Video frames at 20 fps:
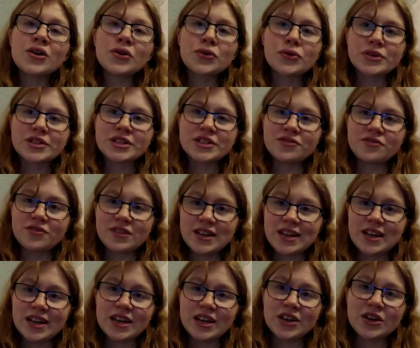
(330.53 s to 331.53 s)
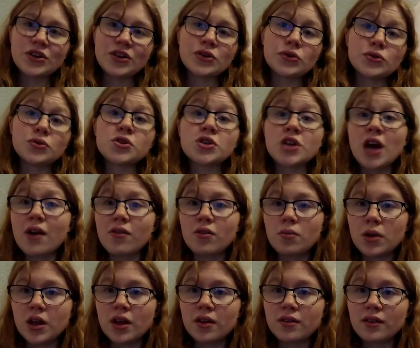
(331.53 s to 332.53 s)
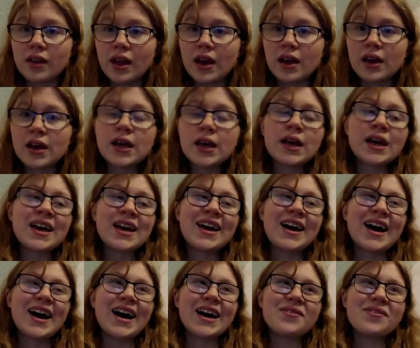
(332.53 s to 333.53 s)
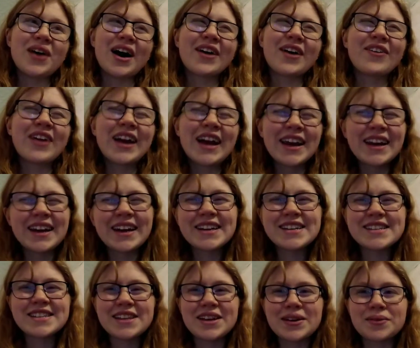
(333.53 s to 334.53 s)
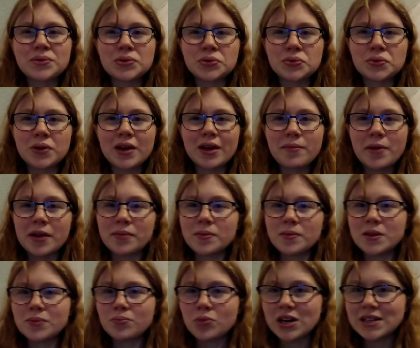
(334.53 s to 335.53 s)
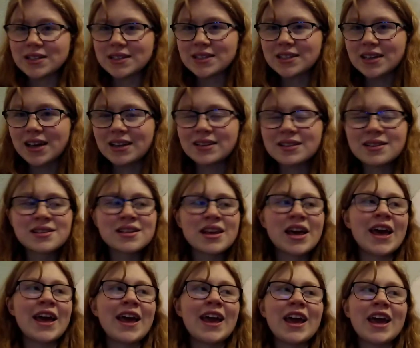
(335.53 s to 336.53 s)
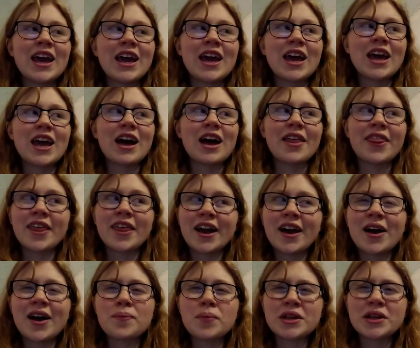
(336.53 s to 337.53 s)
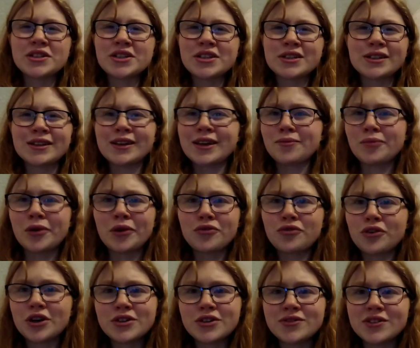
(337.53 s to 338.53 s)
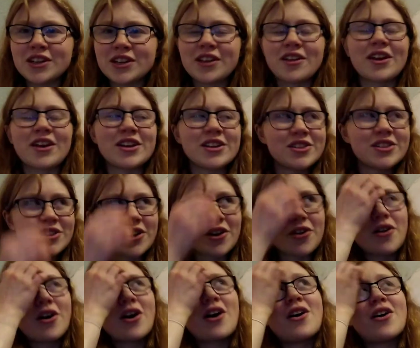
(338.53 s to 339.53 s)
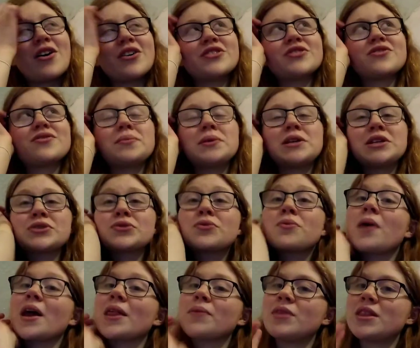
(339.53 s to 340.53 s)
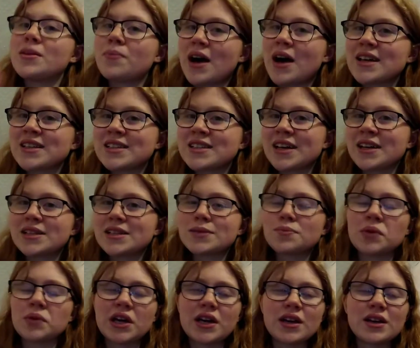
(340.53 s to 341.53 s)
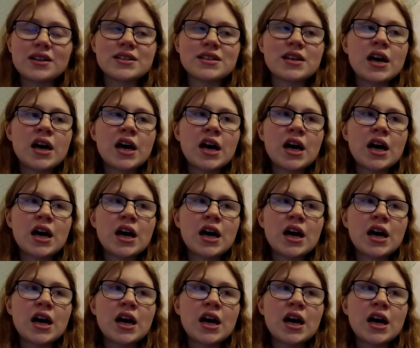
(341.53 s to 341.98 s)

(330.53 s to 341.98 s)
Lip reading: Christopher Lee, who share a birthday. I realise that I'm talking about them in the present tense. I think I mentioned like in my first video, it is so hard for me to talk about them in the past tense because